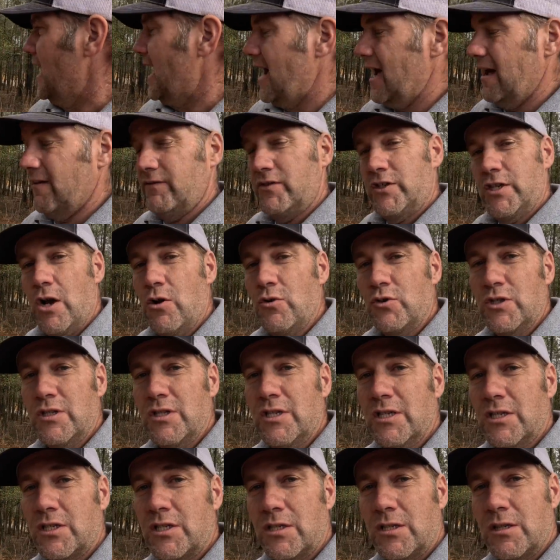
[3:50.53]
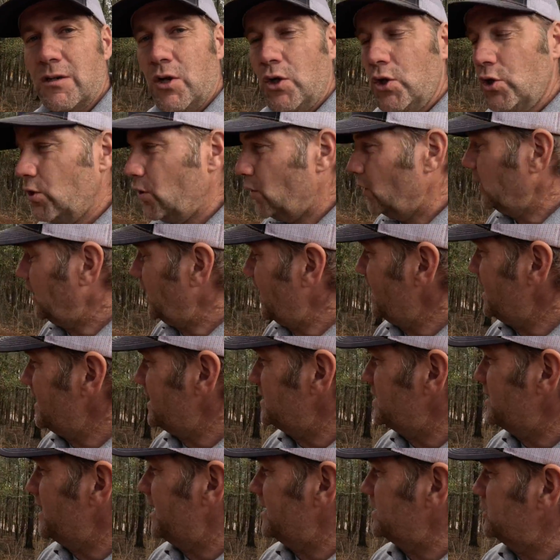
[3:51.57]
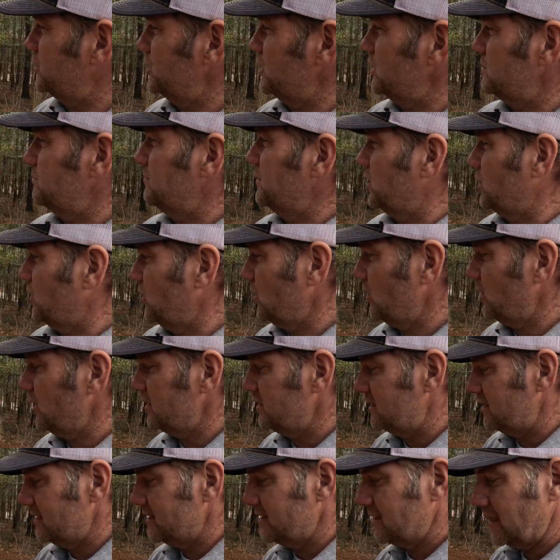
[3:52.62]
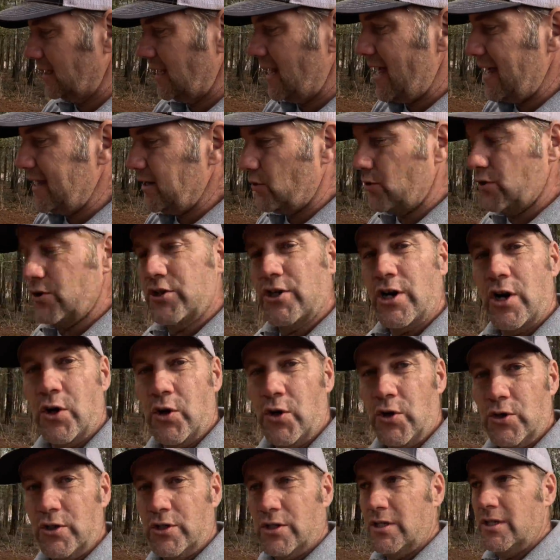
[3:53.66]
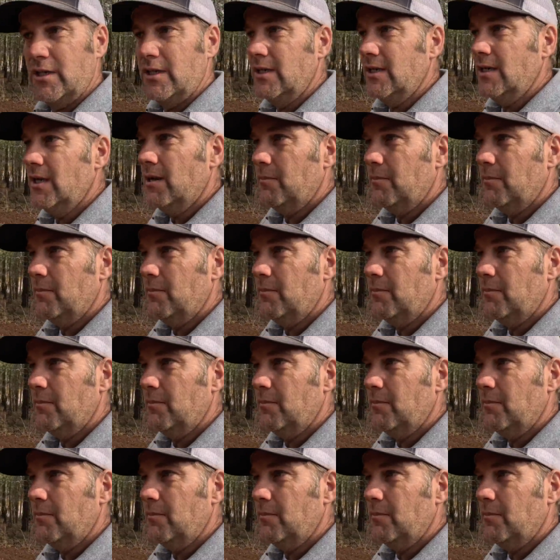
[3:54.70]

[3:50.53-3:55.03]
I've chosen this little lane not just because it's lighter dirt,